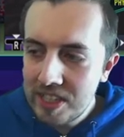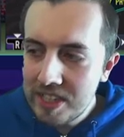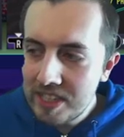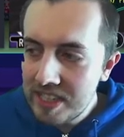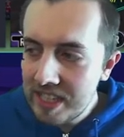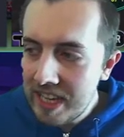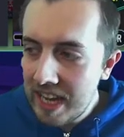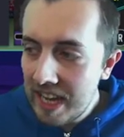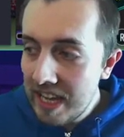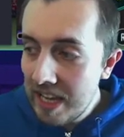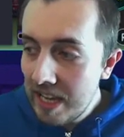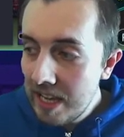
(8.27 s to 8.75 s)

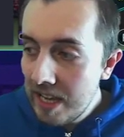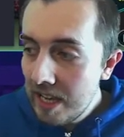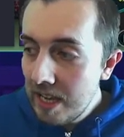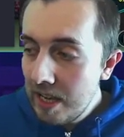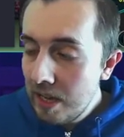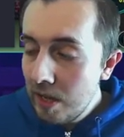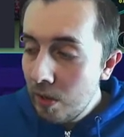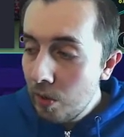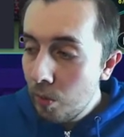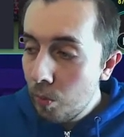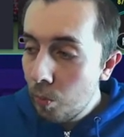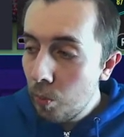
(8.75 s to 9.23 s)
Today
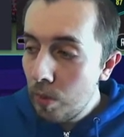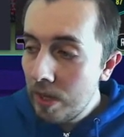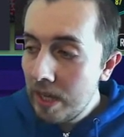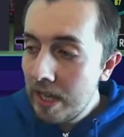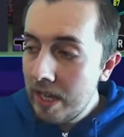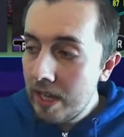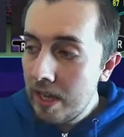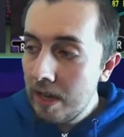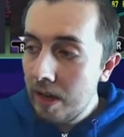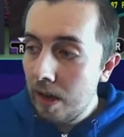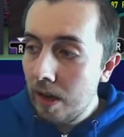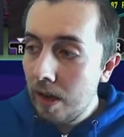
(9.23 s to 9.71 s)
we
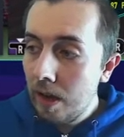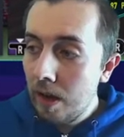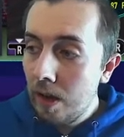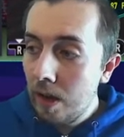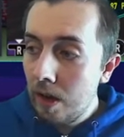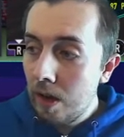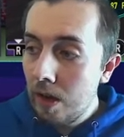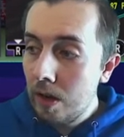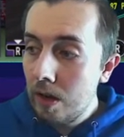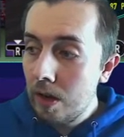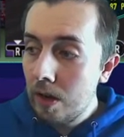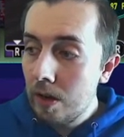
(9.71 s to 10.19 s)

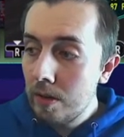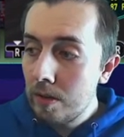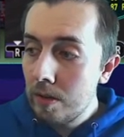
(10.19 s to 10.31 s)
are